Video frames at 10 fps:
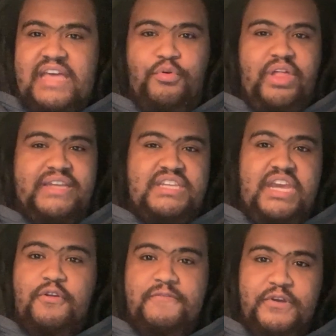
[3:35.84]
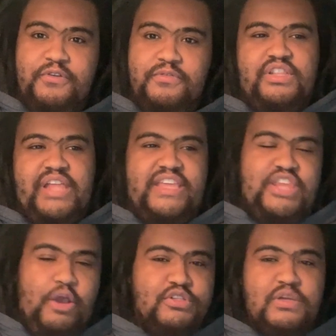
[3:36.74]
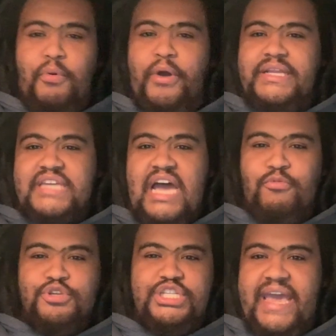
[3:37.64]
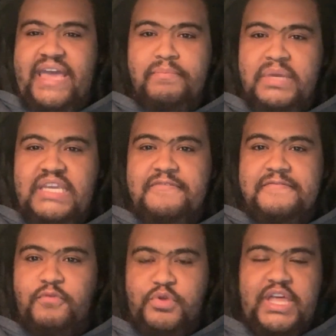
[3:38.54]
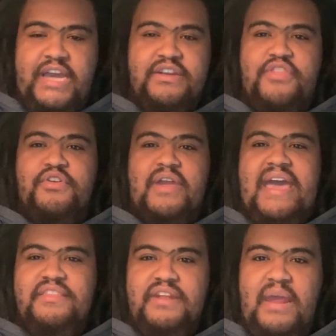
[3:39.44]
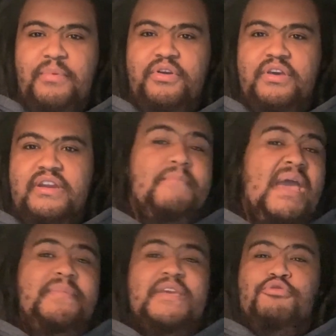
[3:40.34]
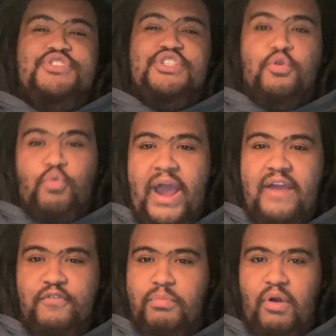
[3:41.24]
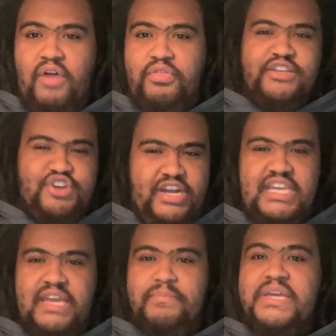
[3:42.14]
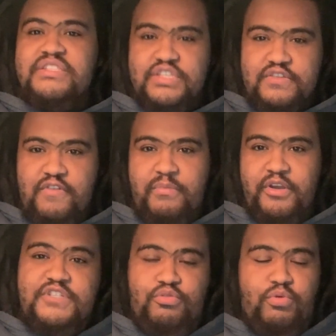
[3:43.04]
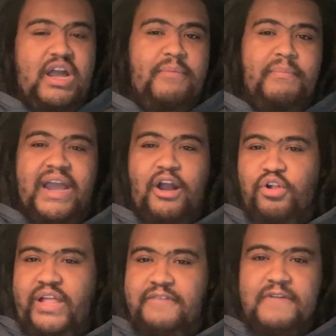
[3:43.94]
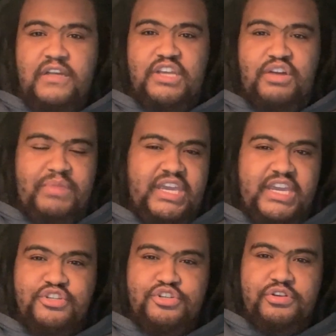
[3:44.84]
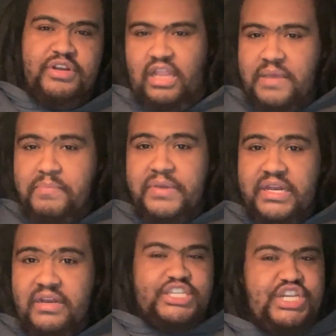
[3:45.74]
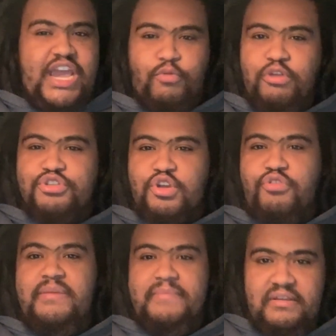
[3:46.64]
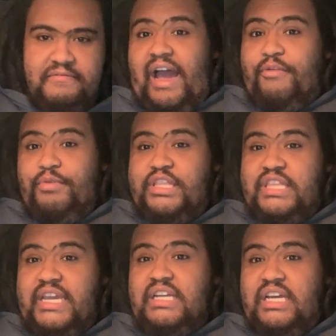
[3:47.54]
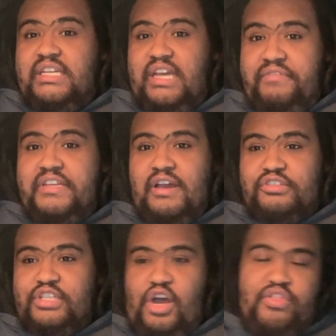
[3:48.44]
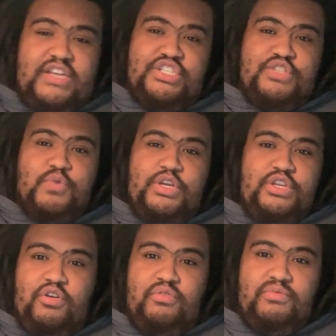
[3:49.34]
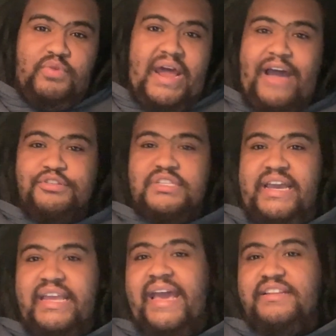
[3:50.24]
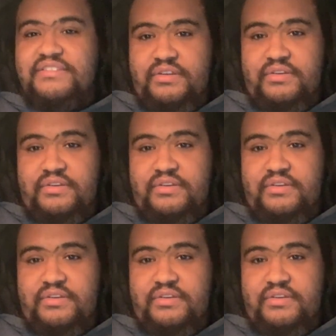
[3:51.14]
would like take her food. Like there was a point in time where she had beef with like another cat in the neighborhood. Maybe it was just a rival brothel trying to take business from her. She would come back all like fucked up, like injured, limping. She had real street beef. I didn't really think nothing of it. I was like, oh, that's just what outside cats do.